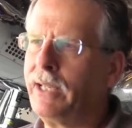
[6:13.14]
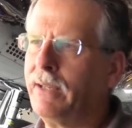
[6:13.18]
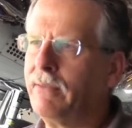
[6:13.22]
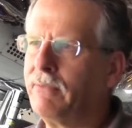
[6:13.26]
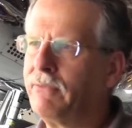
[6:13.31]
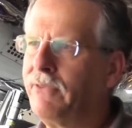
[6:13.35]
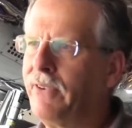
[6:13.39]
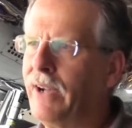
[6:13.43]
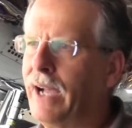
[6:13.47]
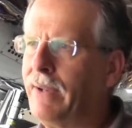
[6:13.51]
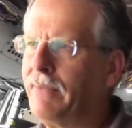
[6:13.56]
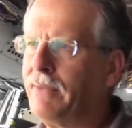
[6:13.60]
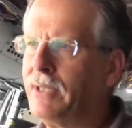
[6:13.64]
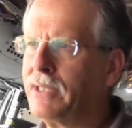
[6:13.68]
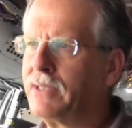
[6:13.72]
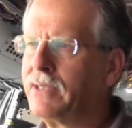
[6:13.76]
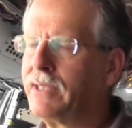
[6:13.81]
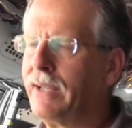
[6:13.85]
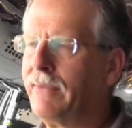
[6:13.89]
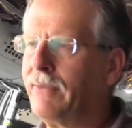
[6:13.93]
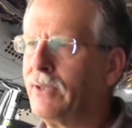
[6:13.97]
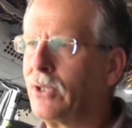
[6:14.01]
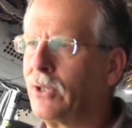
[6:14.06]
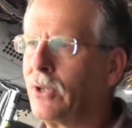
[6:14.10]
get five to
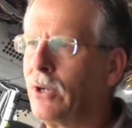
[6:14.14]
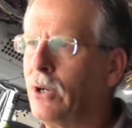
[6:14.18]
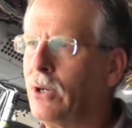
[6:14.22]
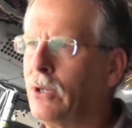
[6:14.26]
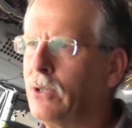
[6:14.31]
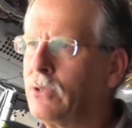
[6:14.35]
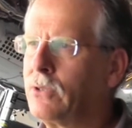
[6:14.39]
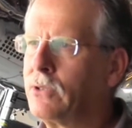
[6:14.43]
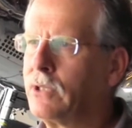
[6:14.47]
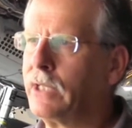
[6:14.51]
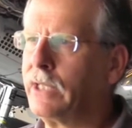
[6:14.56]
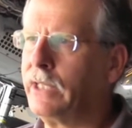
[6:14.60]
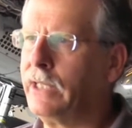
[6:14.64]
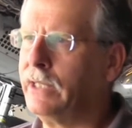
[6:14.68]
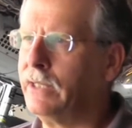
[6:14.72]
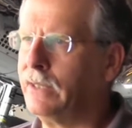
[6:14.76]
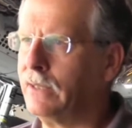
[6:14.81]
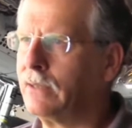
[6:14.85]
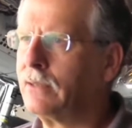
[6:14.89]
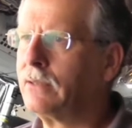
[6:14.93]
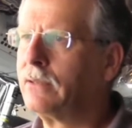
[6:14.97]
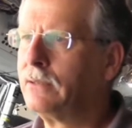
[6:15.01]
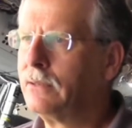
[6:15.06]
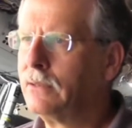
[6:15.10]
seven calls a
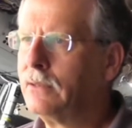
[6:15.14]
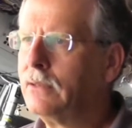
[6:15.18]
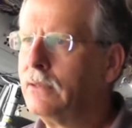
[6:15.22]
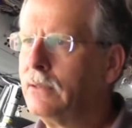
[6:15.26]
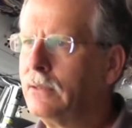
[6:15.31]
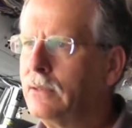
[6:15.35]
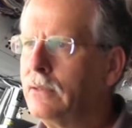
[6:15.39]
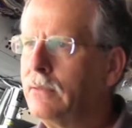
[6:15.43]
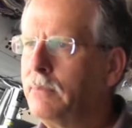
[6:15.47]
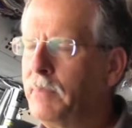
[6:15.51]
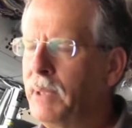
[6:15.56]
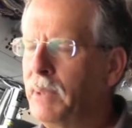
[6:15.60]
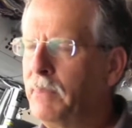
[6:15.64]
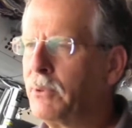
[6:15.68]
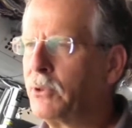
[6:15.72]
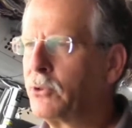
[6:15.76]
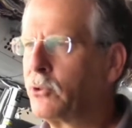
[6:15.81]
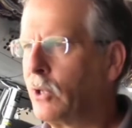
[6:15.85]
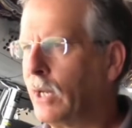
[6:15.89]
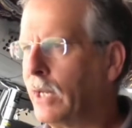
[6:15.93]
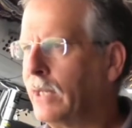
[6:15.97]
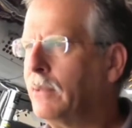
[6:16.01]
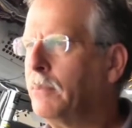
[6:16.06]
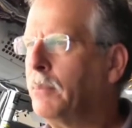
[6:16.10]
year people
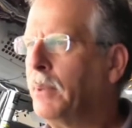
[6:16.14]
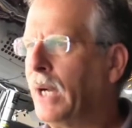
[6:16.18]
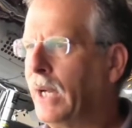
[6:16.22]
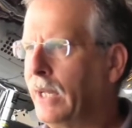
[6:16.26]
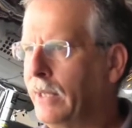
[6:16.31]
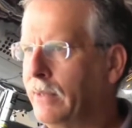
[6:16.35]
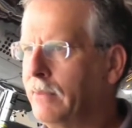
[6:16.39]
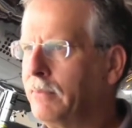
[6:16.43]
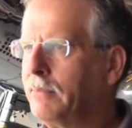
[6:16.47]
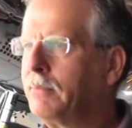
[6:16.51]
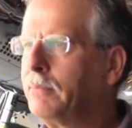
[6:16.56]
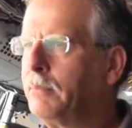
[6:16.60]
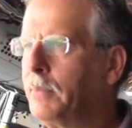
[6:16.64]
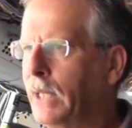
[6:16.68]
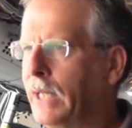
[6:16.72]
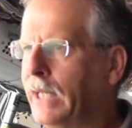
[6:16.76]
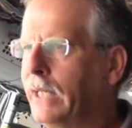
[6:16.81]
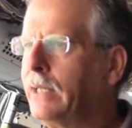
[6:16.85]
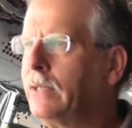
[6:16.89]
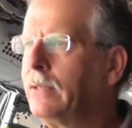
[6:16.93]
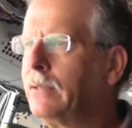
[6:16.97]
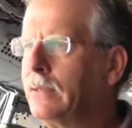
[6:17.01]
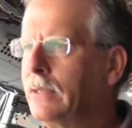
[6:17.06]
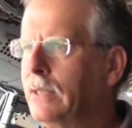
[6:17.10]
trying to buy, the, buy
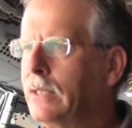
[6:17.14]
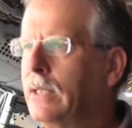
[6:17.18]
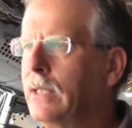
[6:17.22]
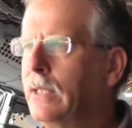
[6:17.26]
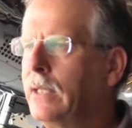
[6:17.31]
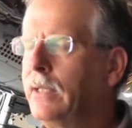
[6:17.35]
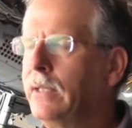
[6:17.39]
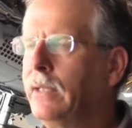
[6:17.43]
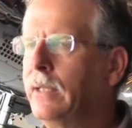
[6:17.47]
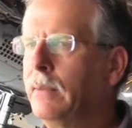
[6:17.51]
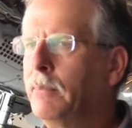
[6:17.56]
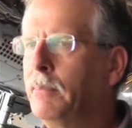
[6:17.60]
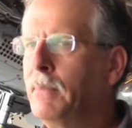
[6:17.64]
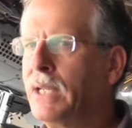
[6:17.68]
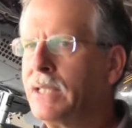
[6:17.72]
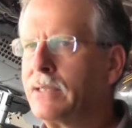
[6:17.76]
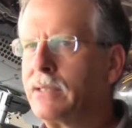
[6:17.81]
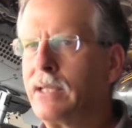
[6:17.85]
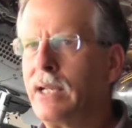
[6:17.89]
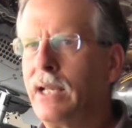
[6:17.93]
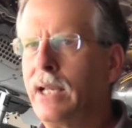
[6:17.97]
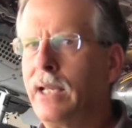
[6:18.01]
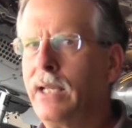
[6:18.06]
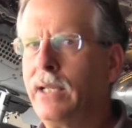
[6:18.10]
it. The
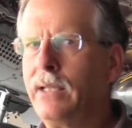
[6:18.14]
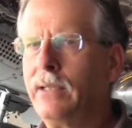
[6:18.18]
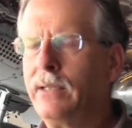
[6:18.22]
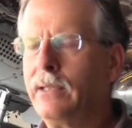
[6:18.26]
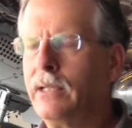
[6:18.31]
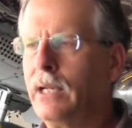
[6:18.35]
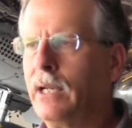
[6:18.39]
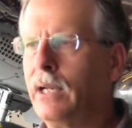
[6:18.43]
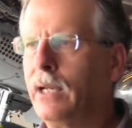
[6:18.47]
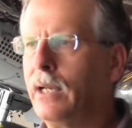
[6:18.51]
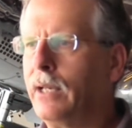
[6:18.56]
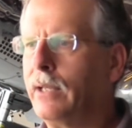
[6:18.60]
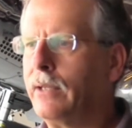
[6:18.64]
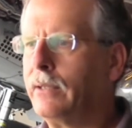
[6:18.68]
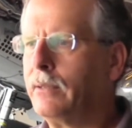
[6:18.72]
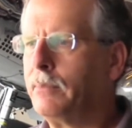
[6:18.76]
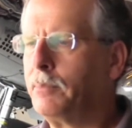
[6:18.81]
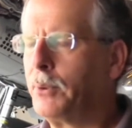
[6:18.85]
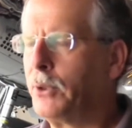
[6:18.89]
Mustang, uh, they're